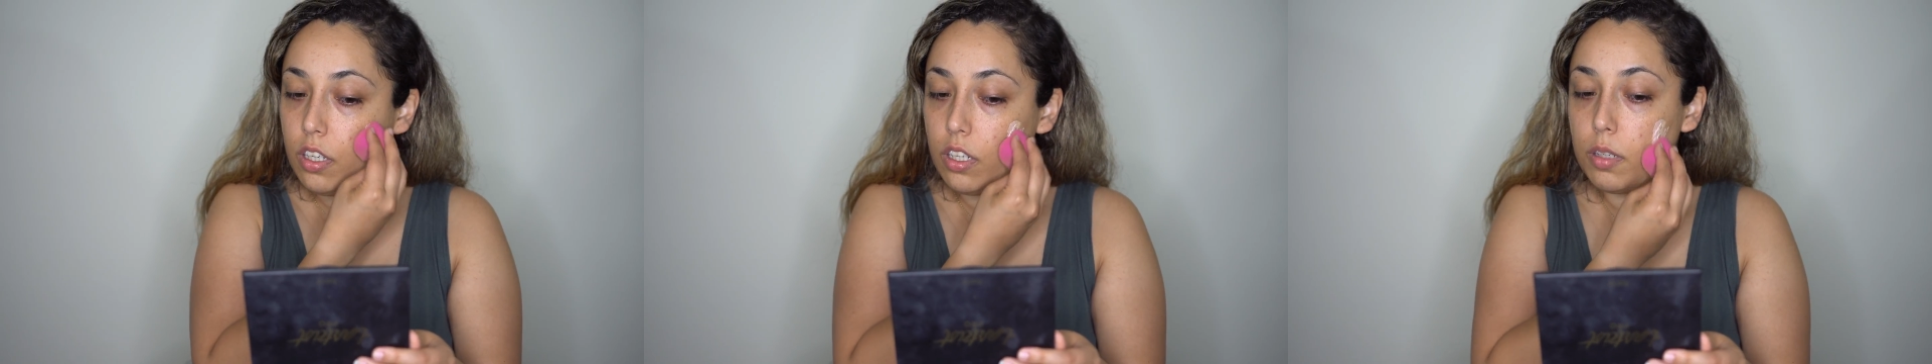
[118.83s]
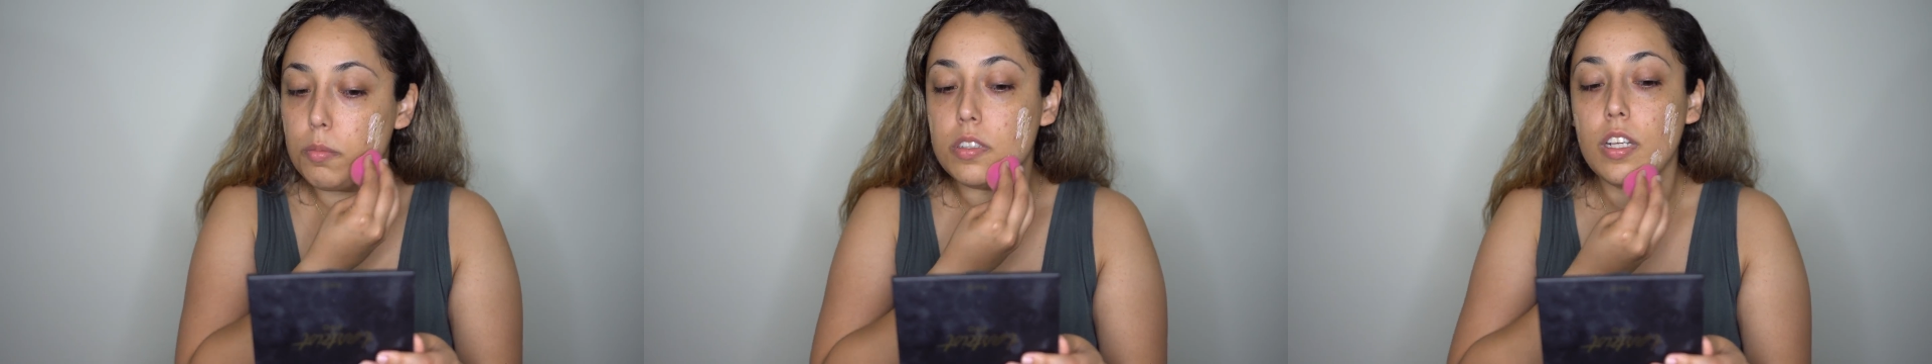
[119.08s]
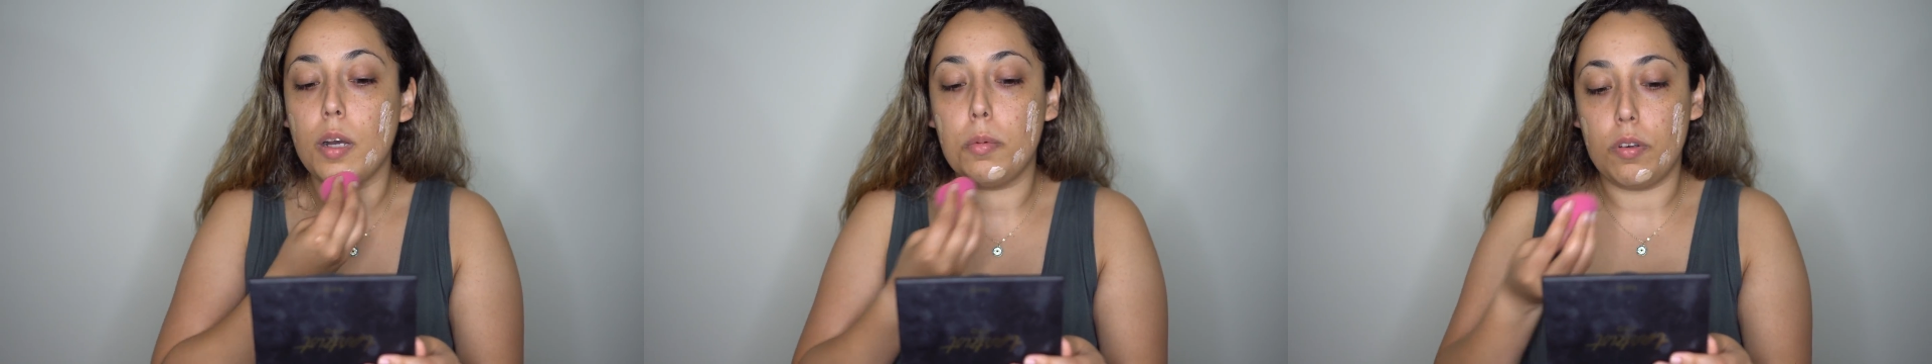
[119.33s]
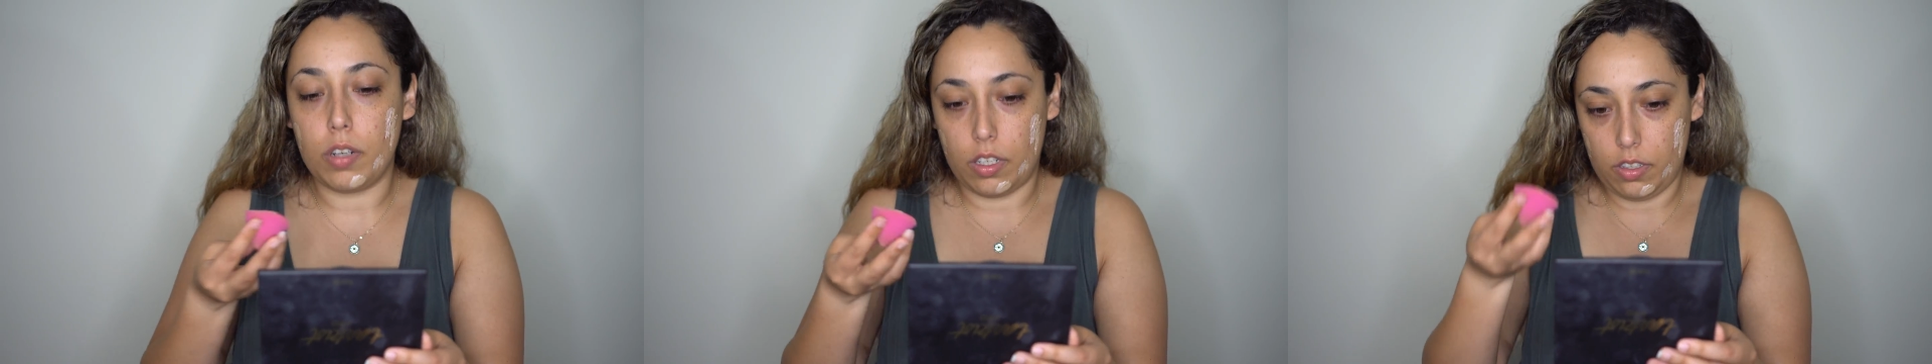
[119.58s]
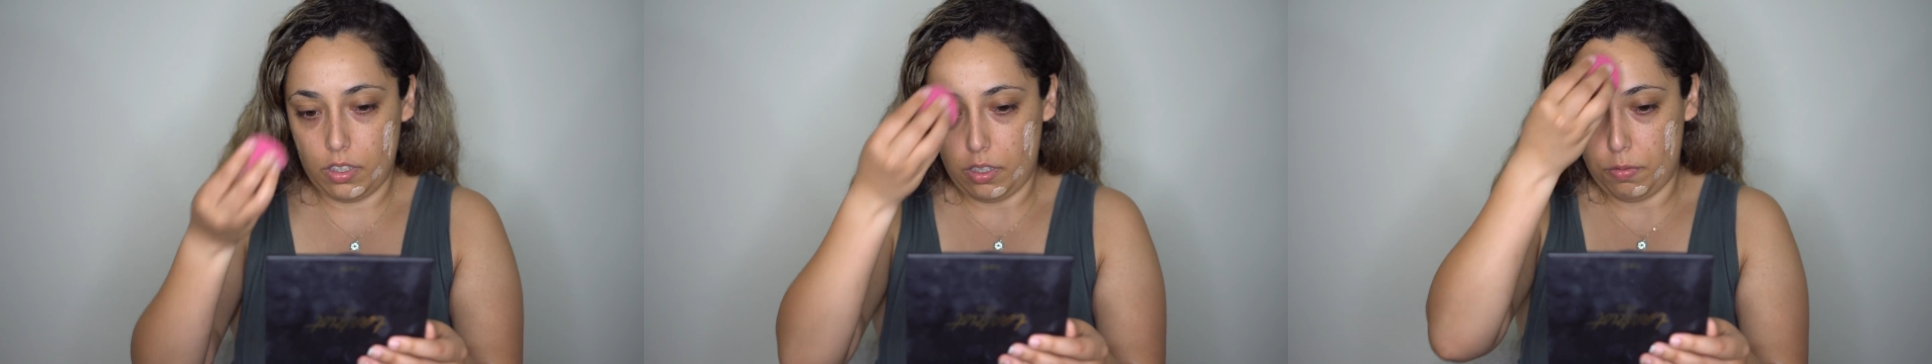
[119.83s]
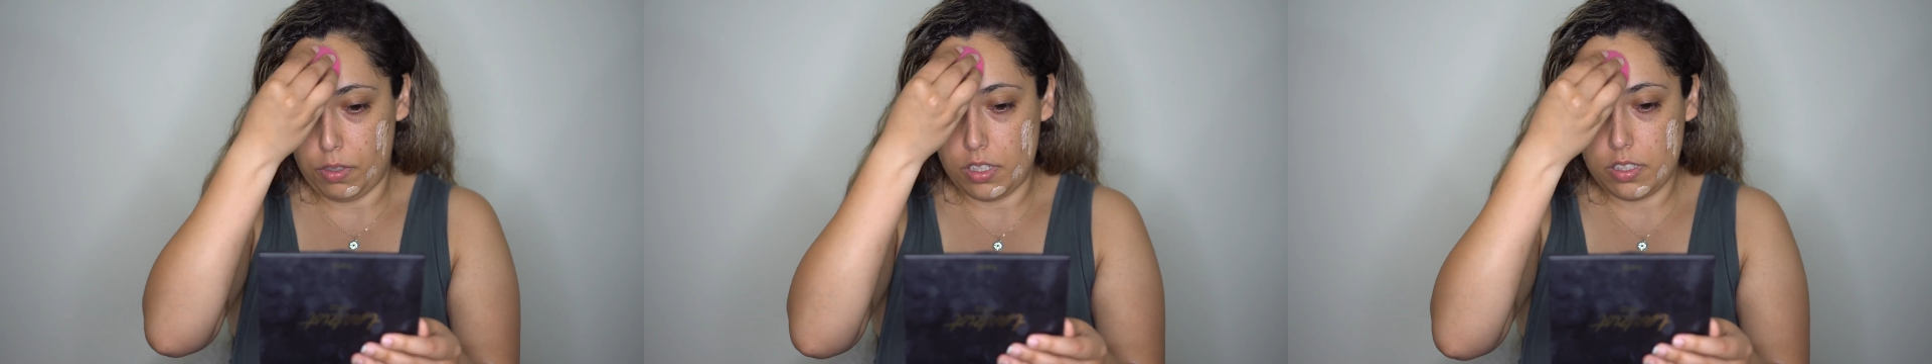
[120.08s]
and I'm gonna dab around
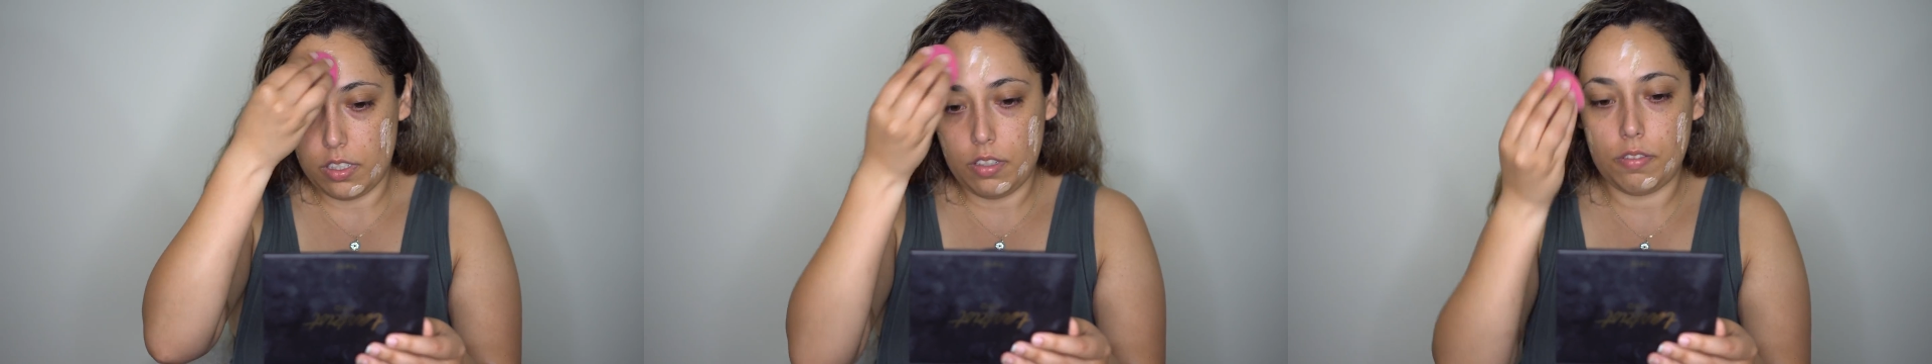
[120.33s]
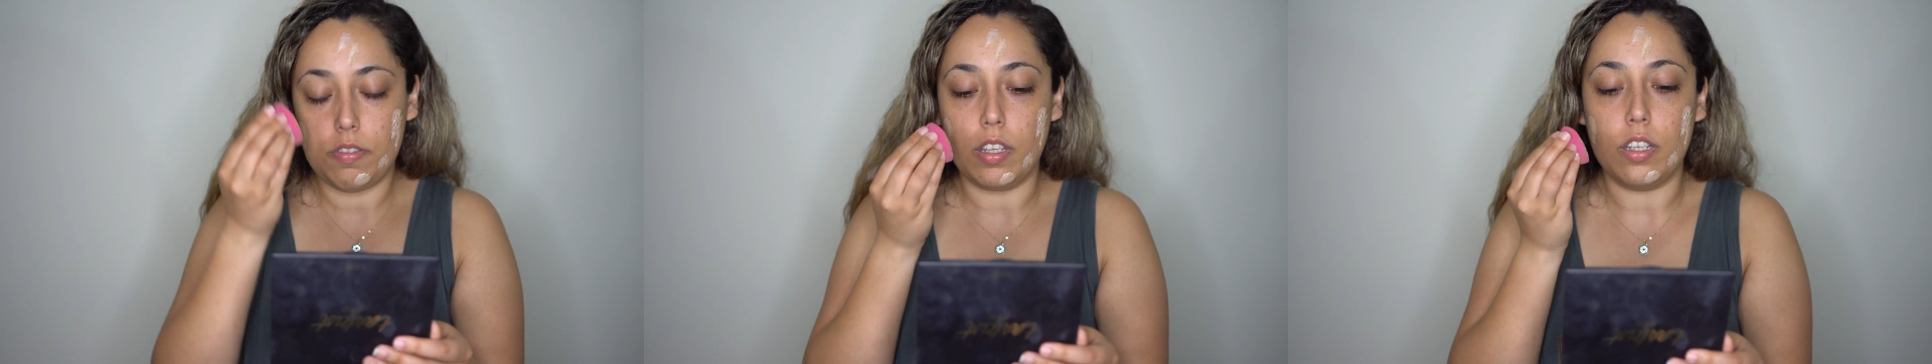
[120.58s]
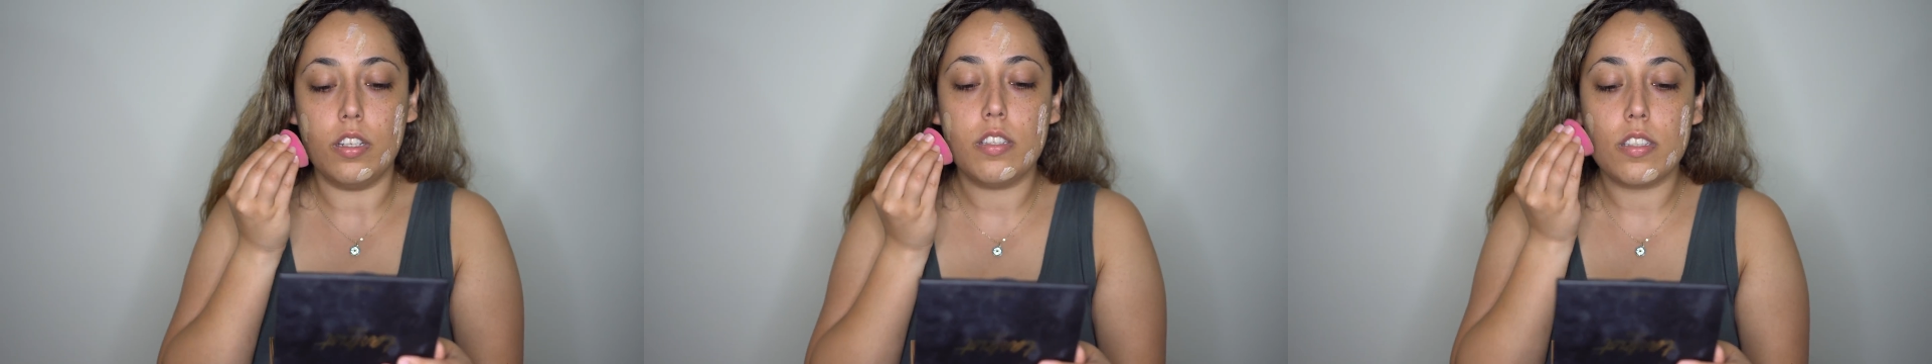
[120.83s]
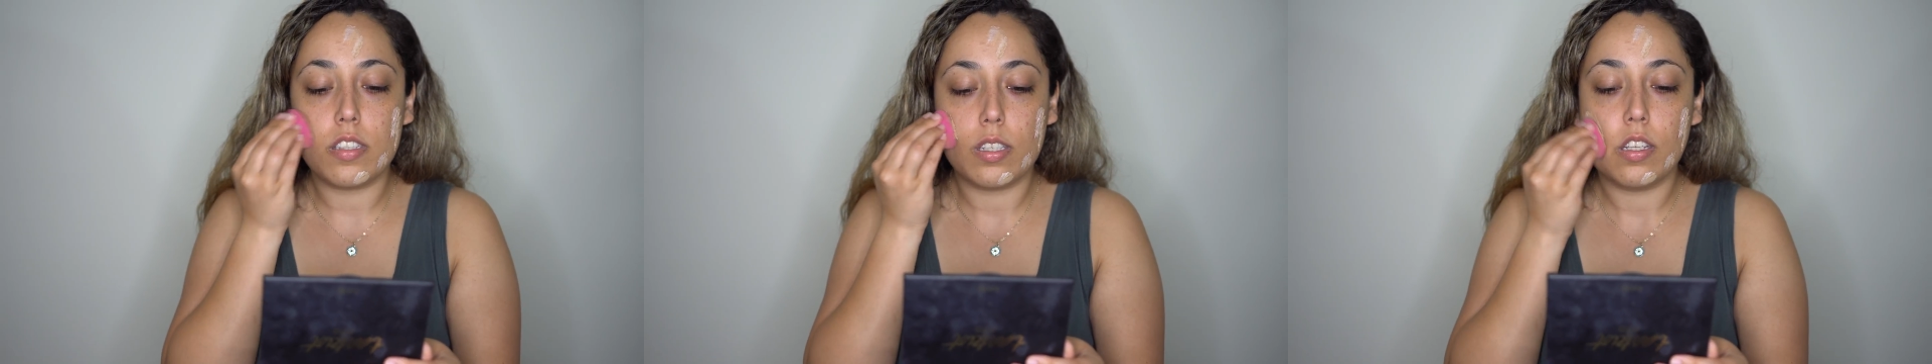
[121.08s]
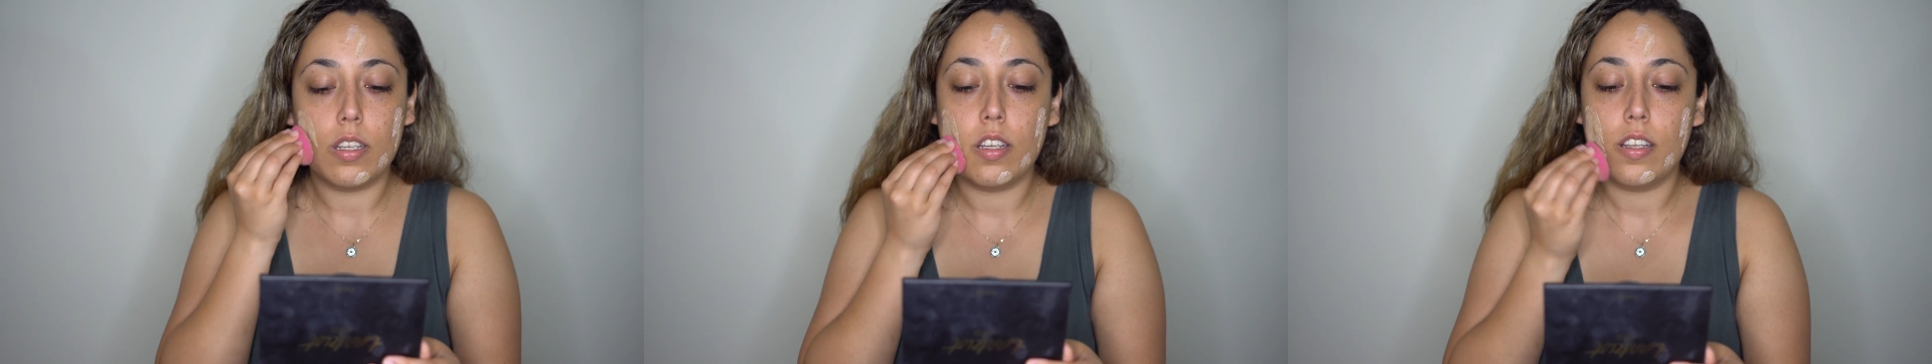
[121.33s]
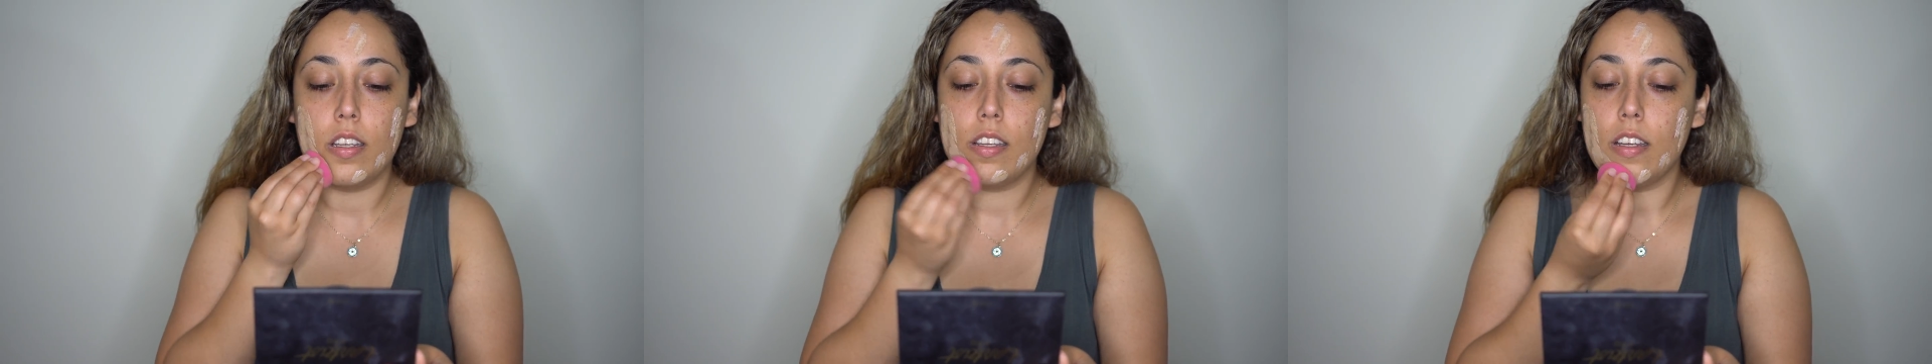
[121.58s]
the rest of the face
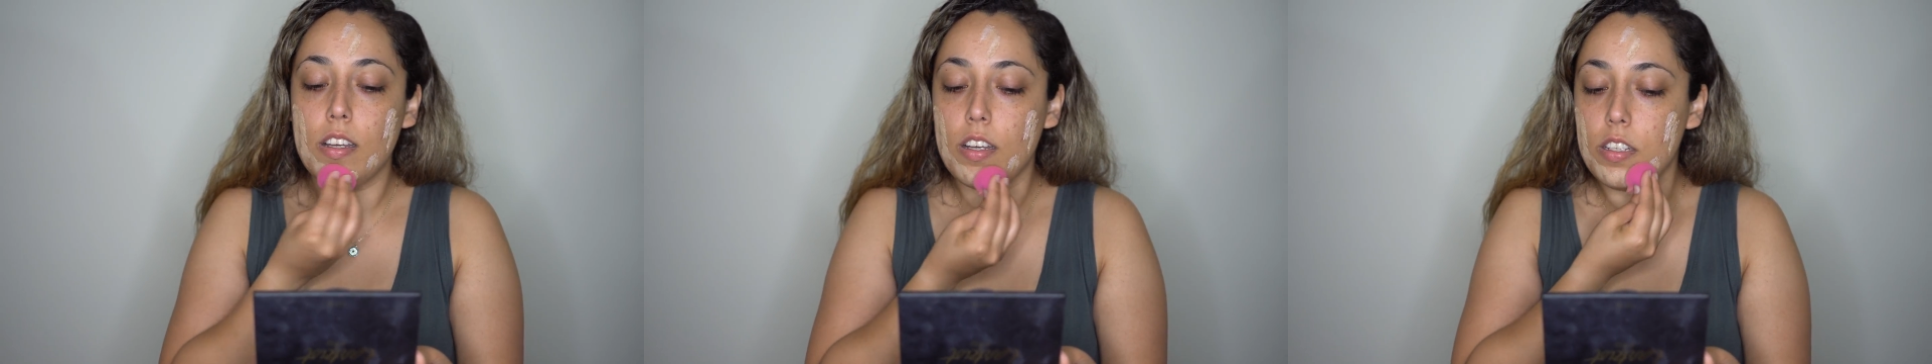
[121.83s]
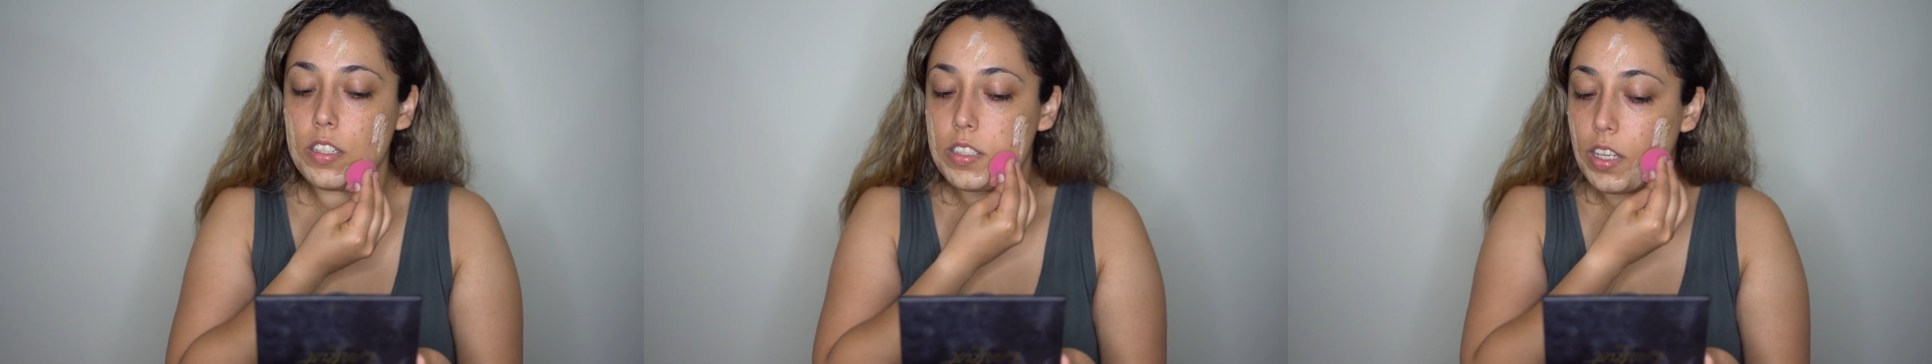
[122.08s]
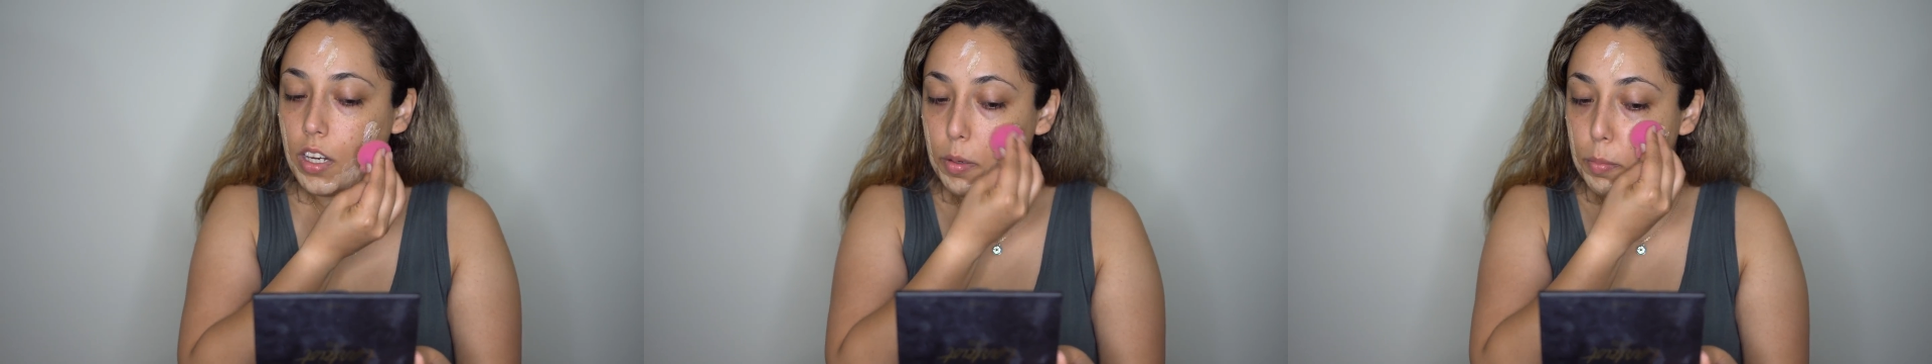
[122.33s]
and just kind